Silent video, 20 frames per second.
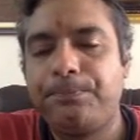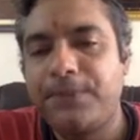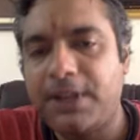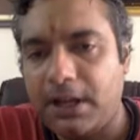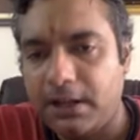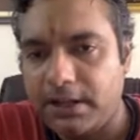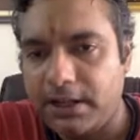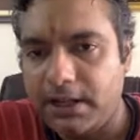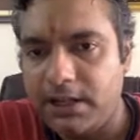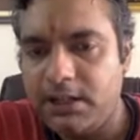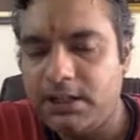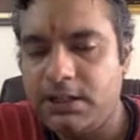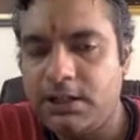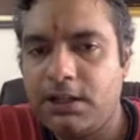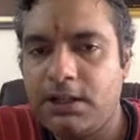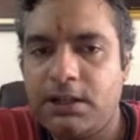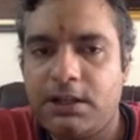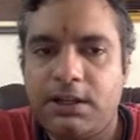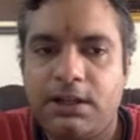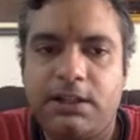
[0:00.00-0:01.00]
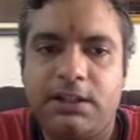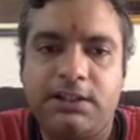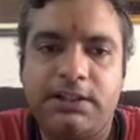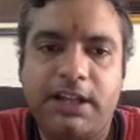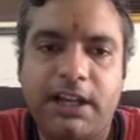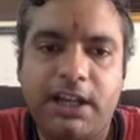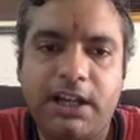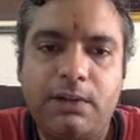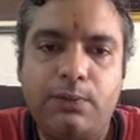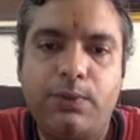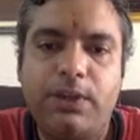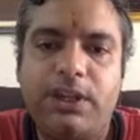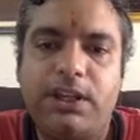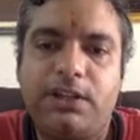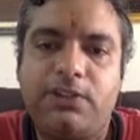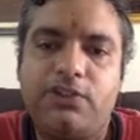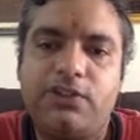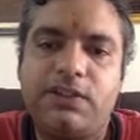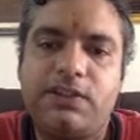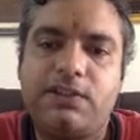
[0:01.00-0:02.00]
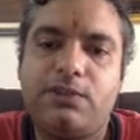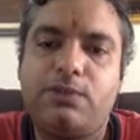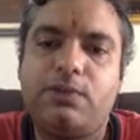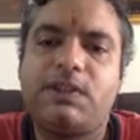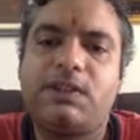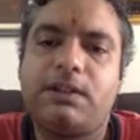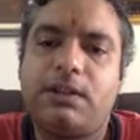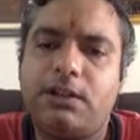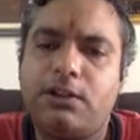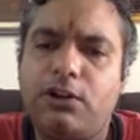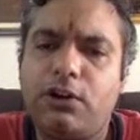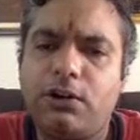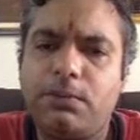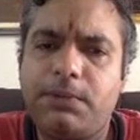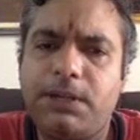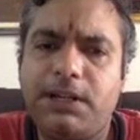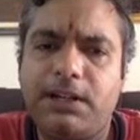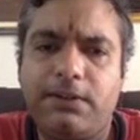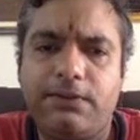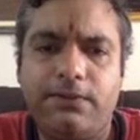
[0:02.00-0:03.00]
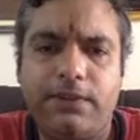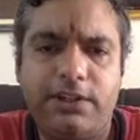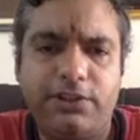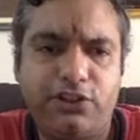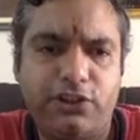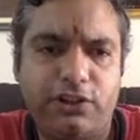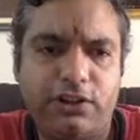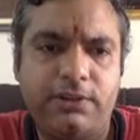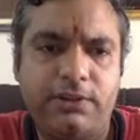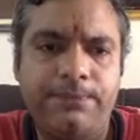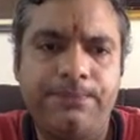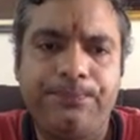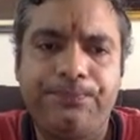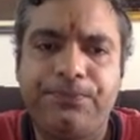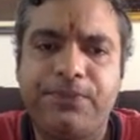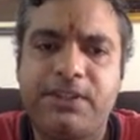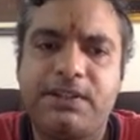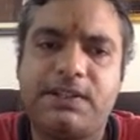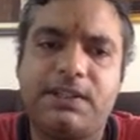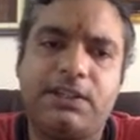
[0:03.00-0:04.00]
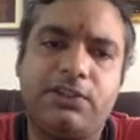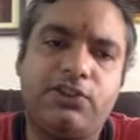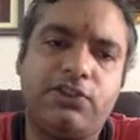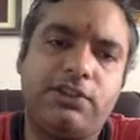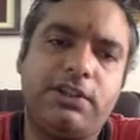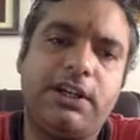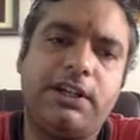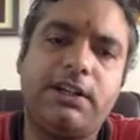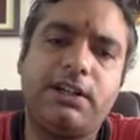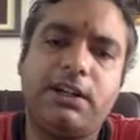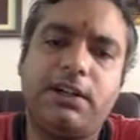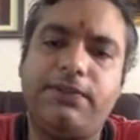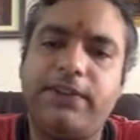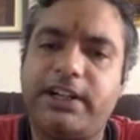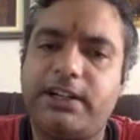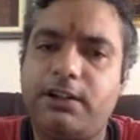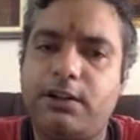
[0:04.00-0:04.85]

Again, there we can just use a normal convention such that a vector